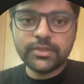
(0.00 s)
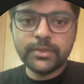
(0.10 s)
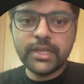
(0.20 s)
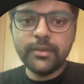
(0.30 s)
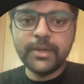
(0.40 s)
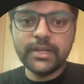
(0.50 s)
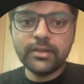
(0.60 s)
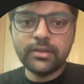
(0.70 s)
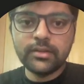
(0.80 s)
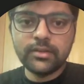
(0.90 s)
element
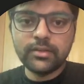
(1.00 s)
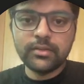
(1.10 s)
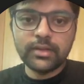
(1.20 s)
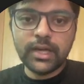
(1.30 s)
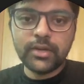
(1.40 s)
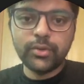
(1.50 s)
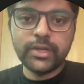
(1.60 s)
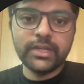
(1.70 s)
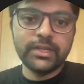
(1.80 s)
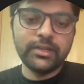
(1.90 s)
are
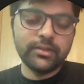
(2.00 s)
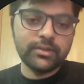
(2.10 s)
rotating,